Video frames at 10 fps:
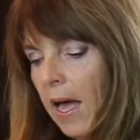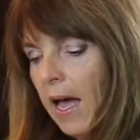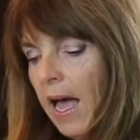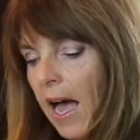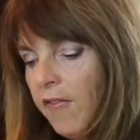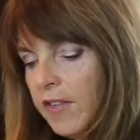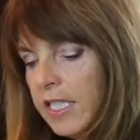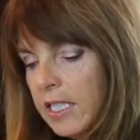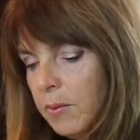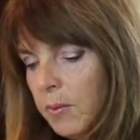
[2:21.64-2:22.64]
a 1/2
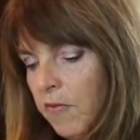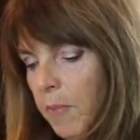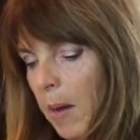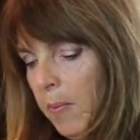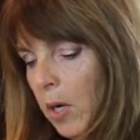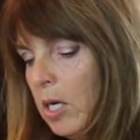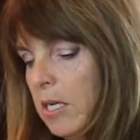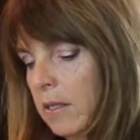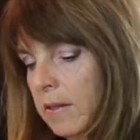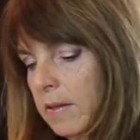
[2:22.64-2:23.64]
teaspoon of pepper,
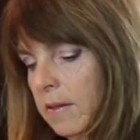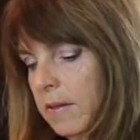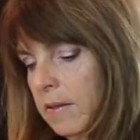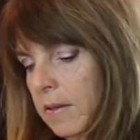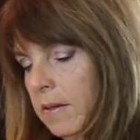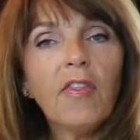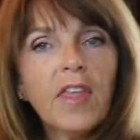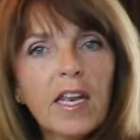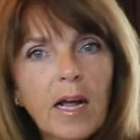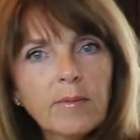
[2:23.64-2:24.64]
and
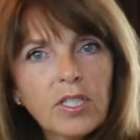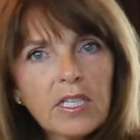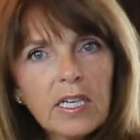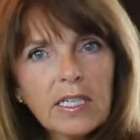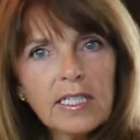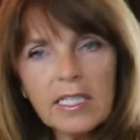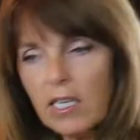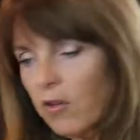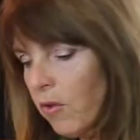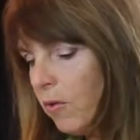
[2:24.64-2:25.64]
then I'm just going to
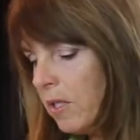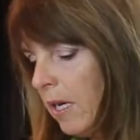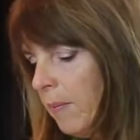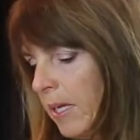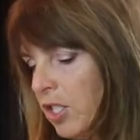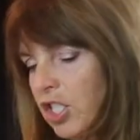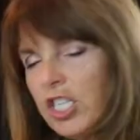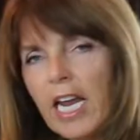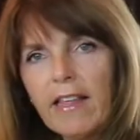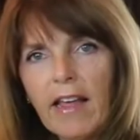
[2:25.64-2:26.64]
seal those up and
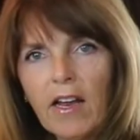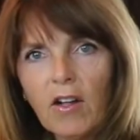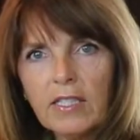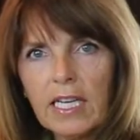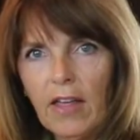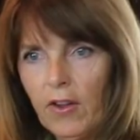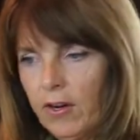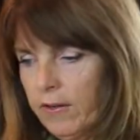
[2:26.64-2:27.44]
shake that all together.